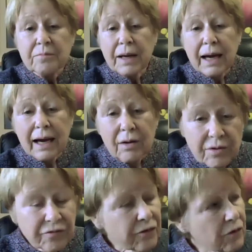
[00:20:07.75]

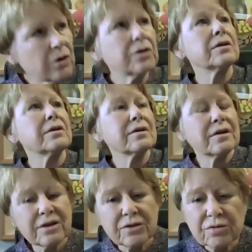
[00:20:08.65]
Powerful
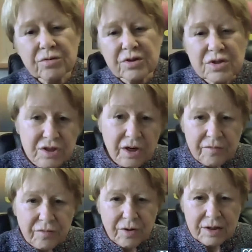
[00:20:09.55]
new
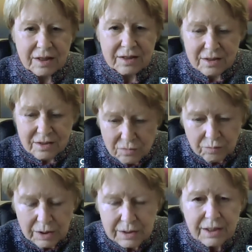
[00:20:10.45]
discovery that this
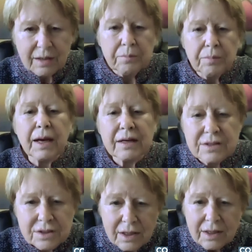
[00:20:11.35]
really
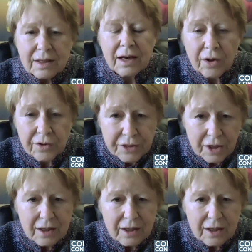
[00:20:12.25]
impacts health.